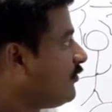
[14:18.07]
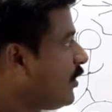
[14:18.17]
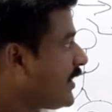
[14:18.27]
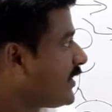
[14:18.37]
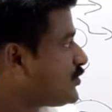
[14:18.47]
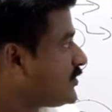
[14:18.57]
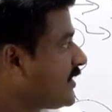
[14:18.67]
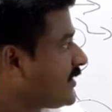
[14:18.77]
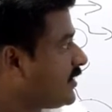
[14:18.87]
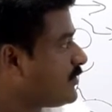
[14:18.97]
Vaikom
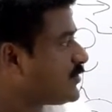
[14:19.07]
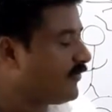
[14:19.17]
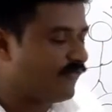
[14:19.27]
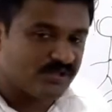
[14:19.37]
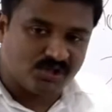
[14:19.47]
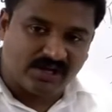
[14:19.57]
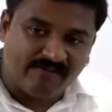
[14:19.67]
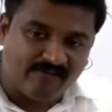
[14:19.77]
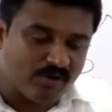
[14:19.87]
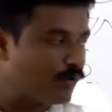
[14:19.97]
Satyagraha was the first
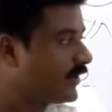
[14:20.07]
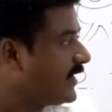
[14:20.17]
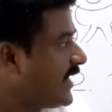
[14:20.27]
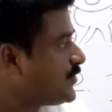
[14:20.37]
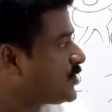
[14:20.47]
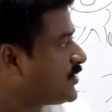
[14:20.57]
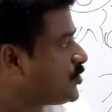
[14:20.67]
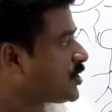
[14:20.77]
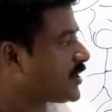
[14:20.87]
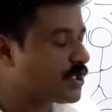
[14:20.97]
ever organized
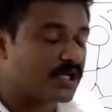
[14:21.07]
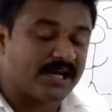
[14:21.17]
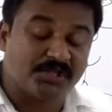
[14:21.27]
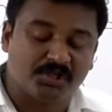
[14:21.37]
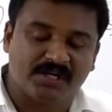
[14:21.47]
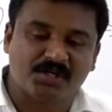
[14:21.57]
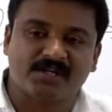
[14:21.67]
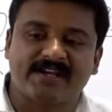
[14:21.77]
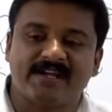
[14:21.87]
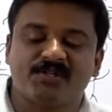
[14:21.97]

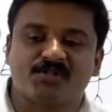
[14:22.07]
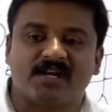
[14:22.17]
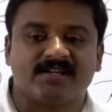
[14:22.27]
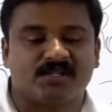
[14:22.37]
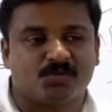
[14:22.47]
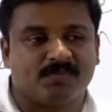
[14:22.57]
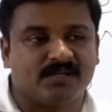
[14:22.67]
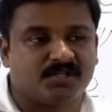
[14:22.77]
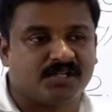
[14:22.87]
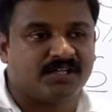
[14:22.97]
agitation against
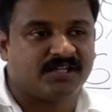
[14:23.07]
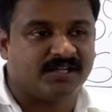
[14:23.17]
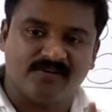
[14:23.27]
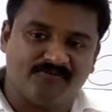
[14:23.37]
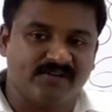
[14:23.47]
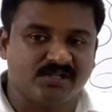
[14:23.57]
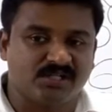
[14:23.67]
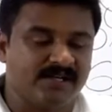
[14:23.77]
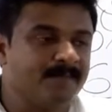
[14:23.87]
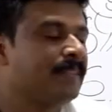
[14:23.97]
untouchability in India,
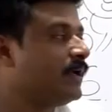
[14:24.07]
definitely.